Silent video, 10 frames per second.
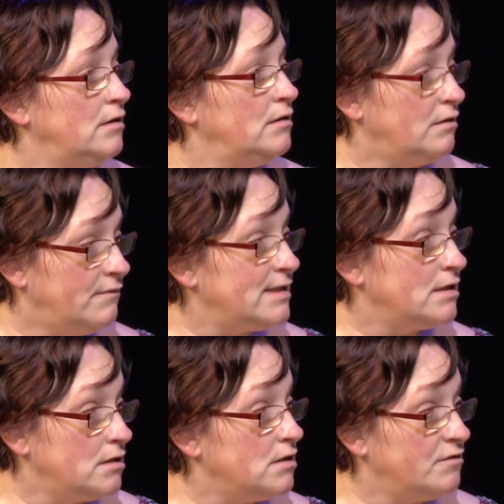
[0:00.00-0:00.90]
the
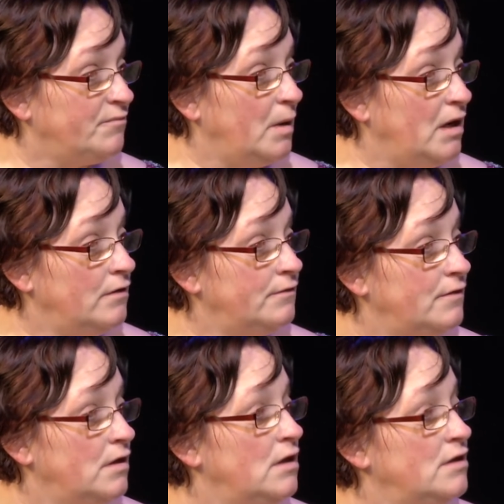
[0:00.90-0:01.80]
residents of Bath
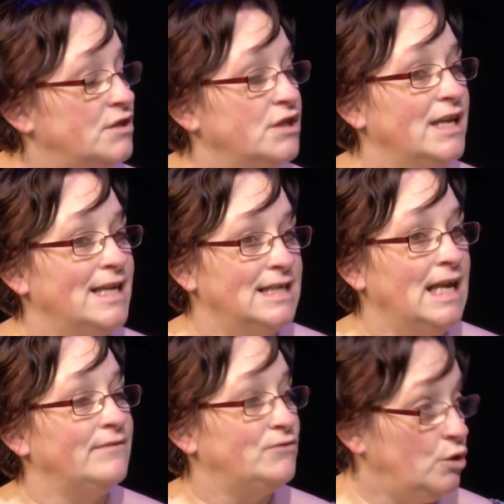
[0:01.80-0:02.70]
so that they can
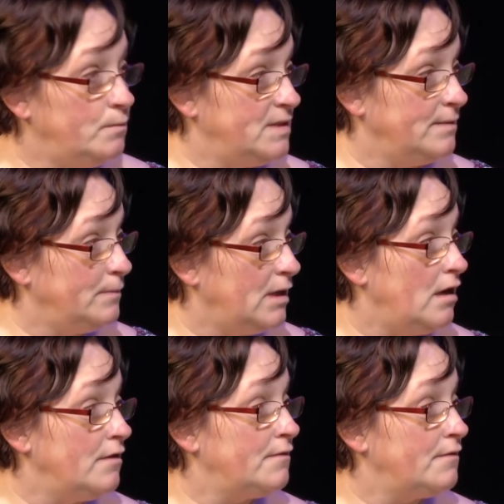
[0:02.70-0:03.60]
have jobs in
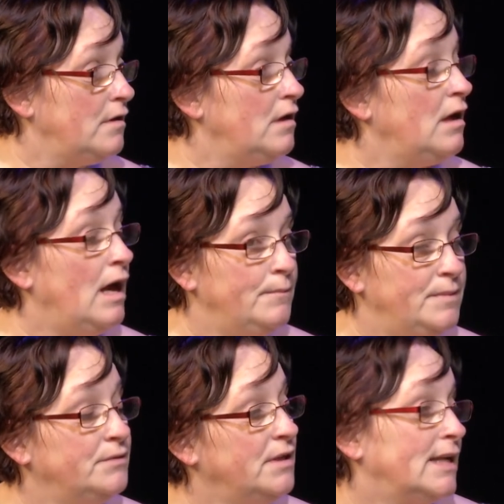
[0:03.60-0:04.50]
Bath and
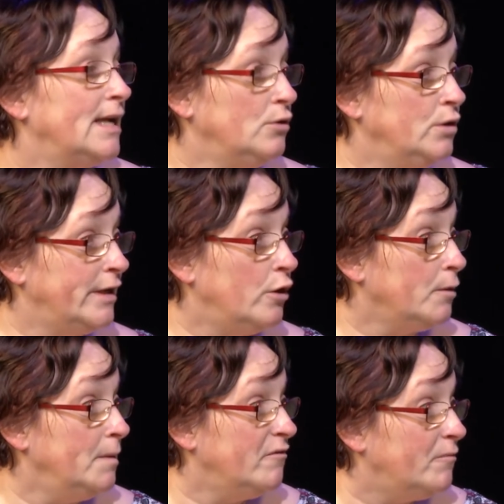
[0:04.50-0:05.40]
build the
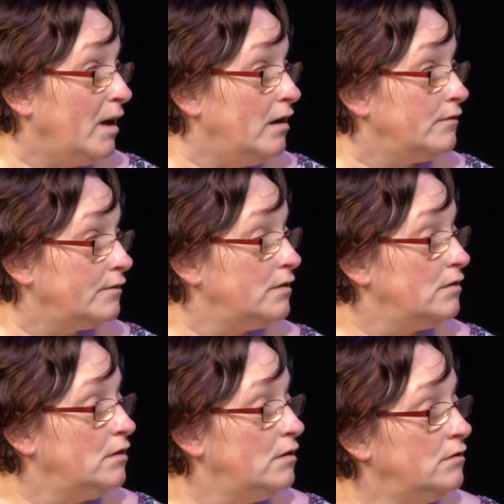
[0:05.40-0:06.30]
economy of Bath,
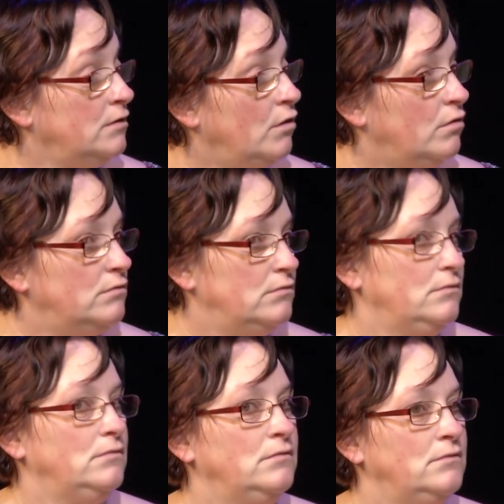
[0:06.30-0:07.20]
not
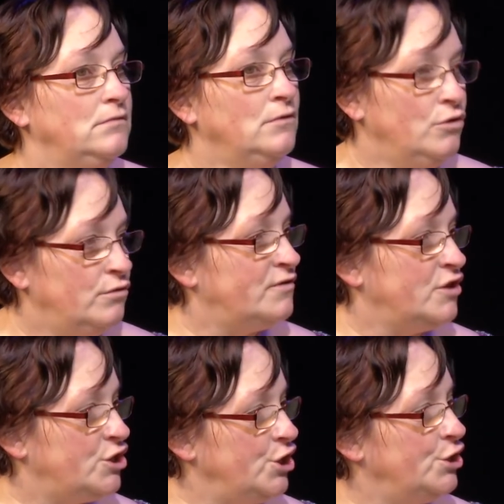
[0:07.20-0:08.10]
look for the
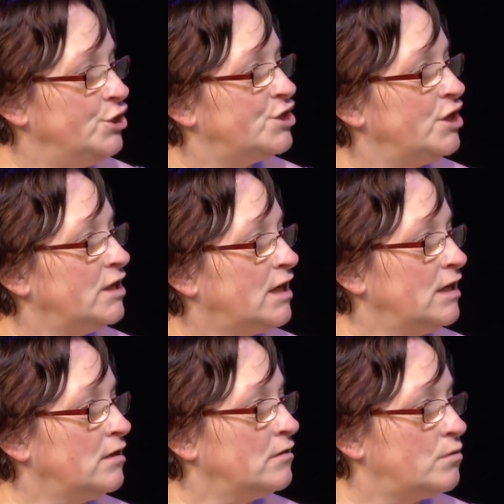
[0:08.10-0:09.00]
students that are going
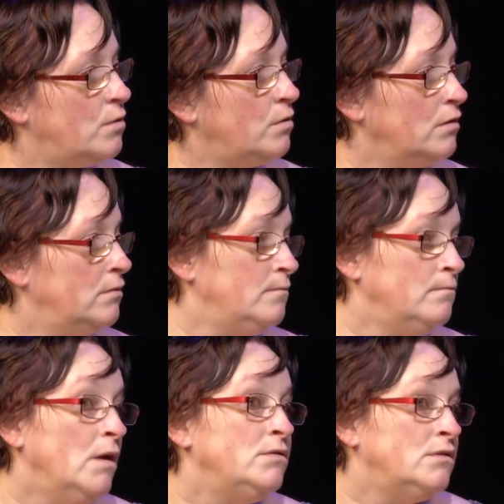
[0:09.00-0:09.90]
to,
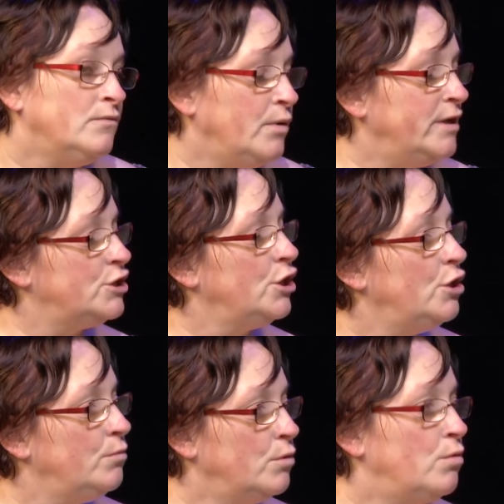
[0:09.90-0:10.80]
most of which
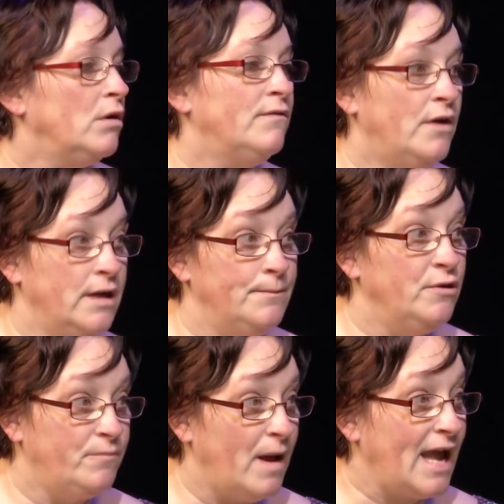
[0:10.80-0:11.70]
will qualify and
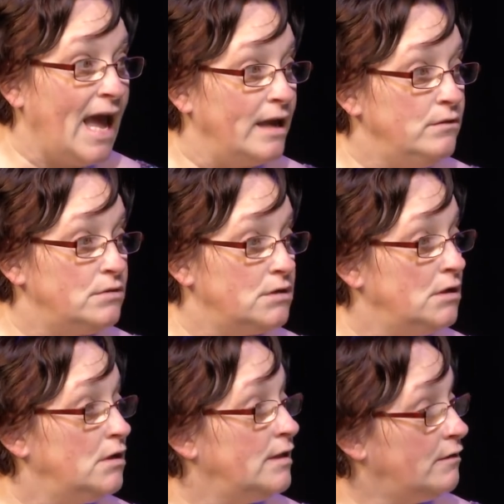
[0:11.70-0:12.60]
move back out.
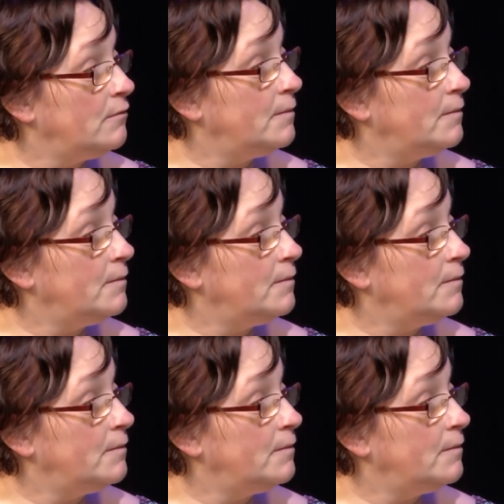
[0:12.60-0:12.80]
There will